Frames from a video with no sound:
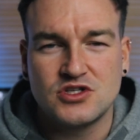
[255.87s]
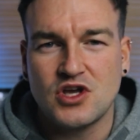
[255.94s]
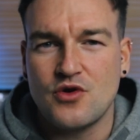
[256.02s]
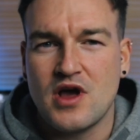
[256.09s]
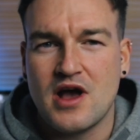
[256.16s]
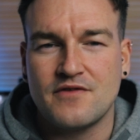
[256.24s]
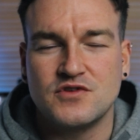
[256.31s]
You
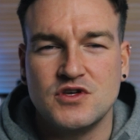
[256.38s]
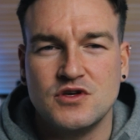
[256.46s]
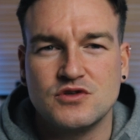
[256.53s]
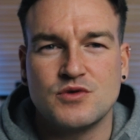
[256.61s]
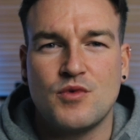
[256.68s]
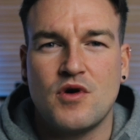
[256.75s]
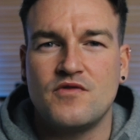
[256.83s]
don't have to
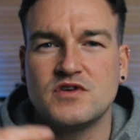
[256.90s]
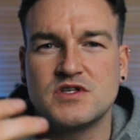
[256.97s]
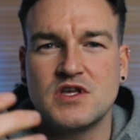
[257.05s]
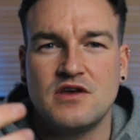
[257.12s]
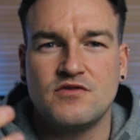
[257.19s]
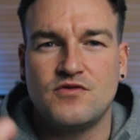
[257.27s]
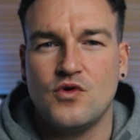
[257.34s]
use them
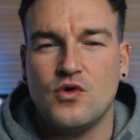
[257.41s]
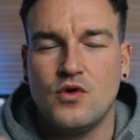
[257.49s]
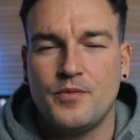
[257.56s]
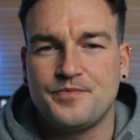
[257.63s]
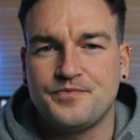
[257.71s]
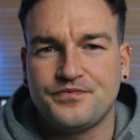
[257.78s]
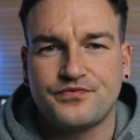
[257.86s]
obviously for